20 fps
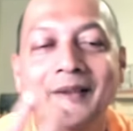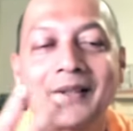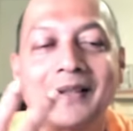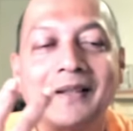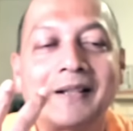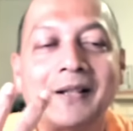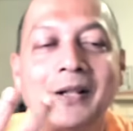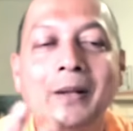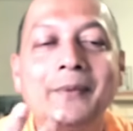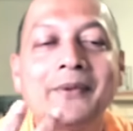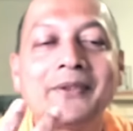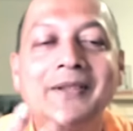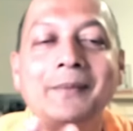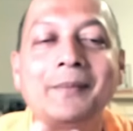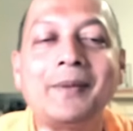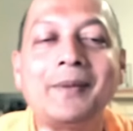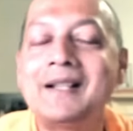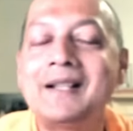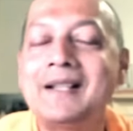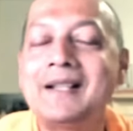Economics
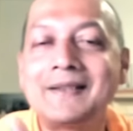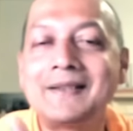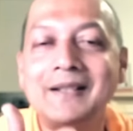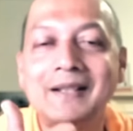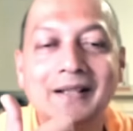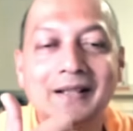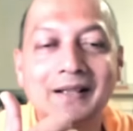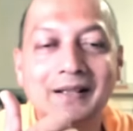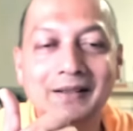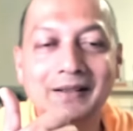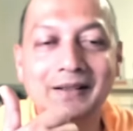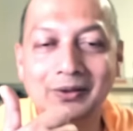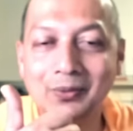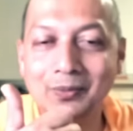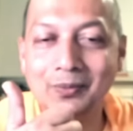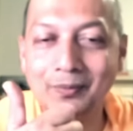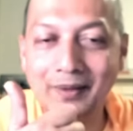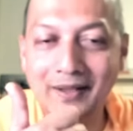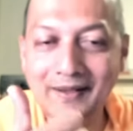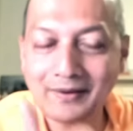demand is
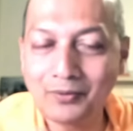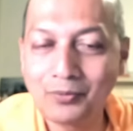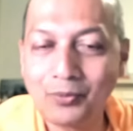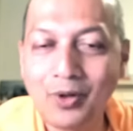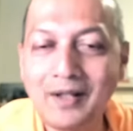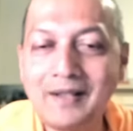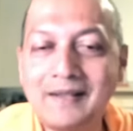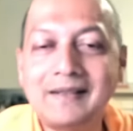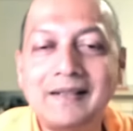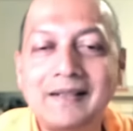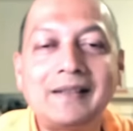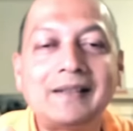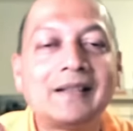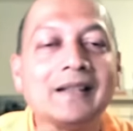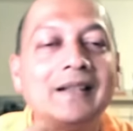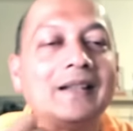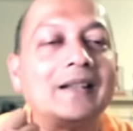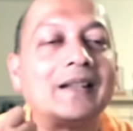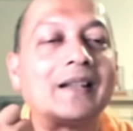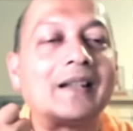you must want it
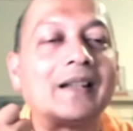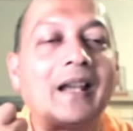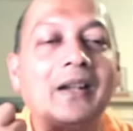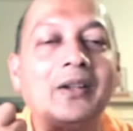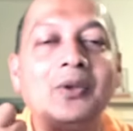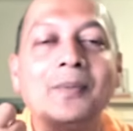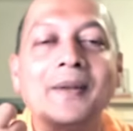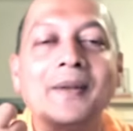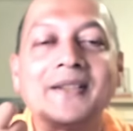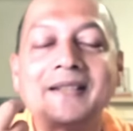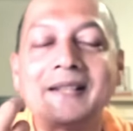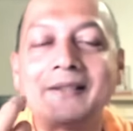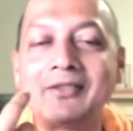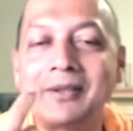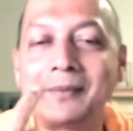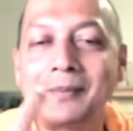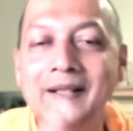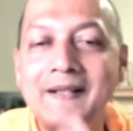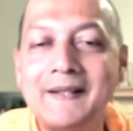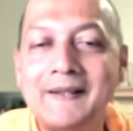and you must have the
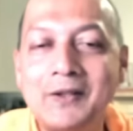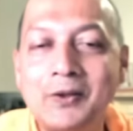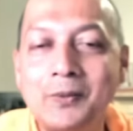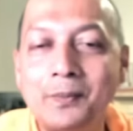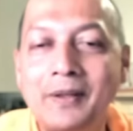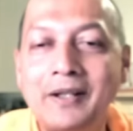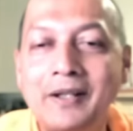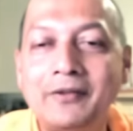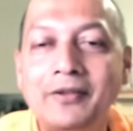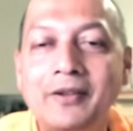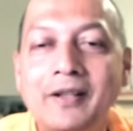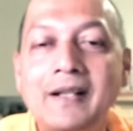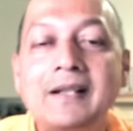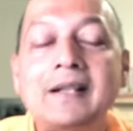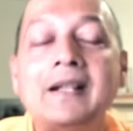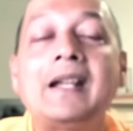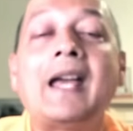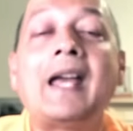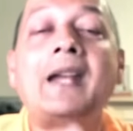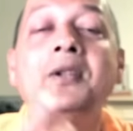ability to pay for
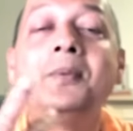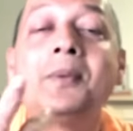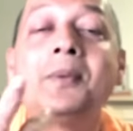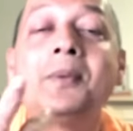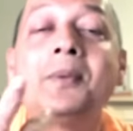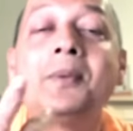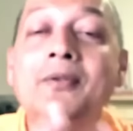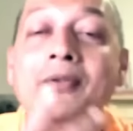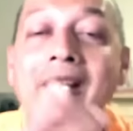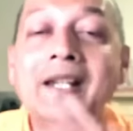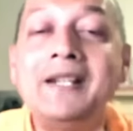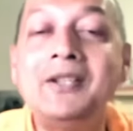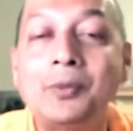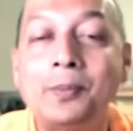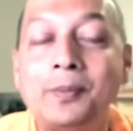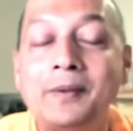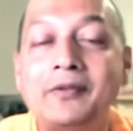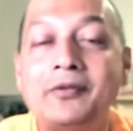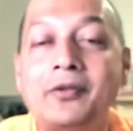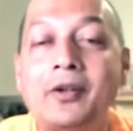it and you must be willing to
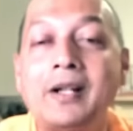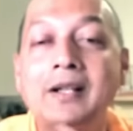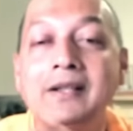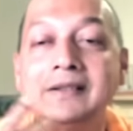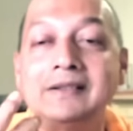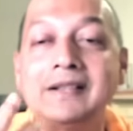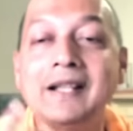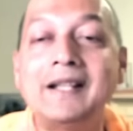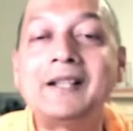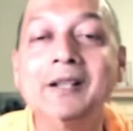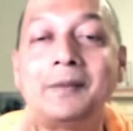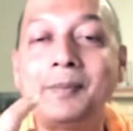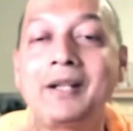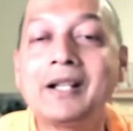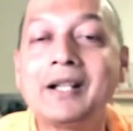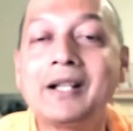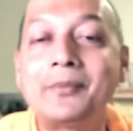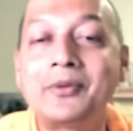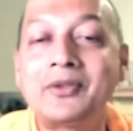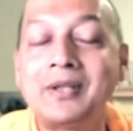pay for it. Then it
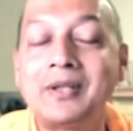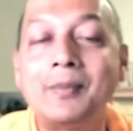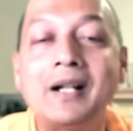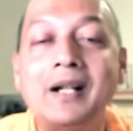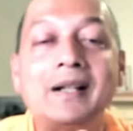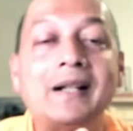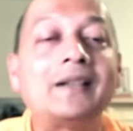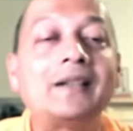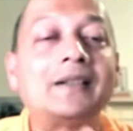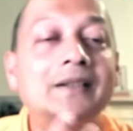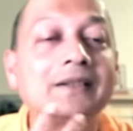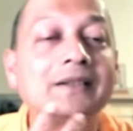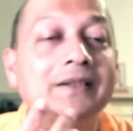becomes demand and